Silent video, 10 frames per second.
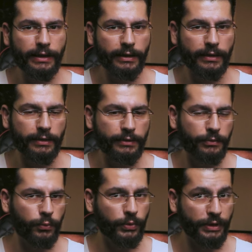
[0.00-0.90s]

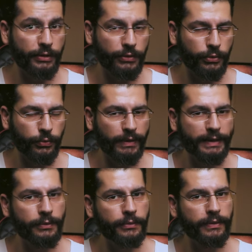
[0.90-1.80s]
and we
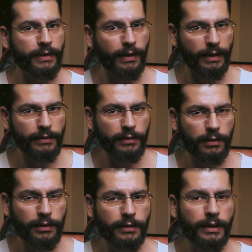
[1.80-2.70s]
usually use
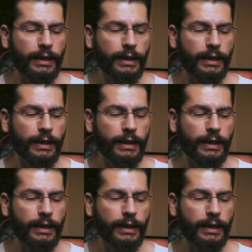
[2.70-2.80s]
alcohol,